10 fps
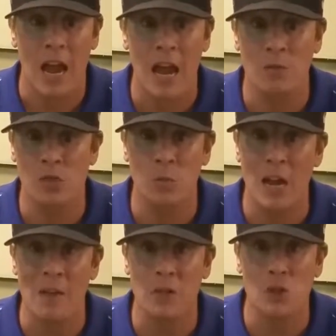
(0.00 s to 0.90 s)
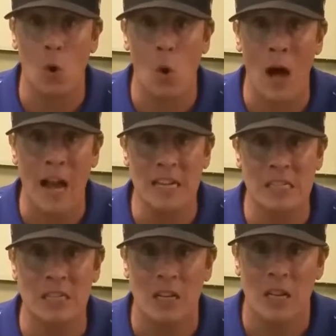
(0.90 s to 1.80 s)
And so we have this whole
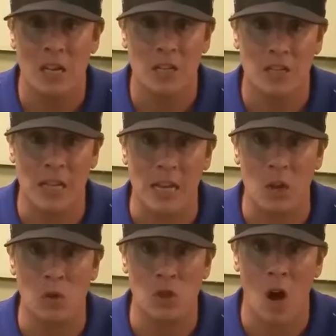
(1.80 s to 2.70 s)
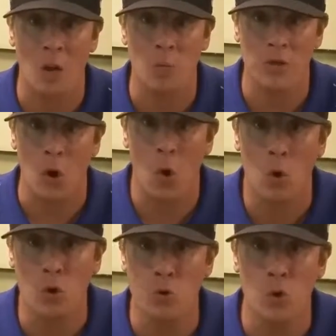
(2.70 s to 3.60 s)
heist that goes on with the
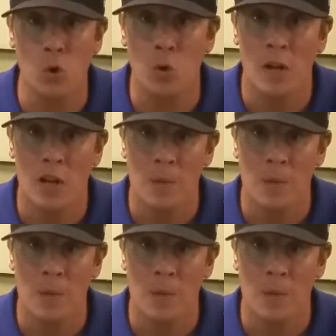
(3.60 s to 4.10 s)
whole crew,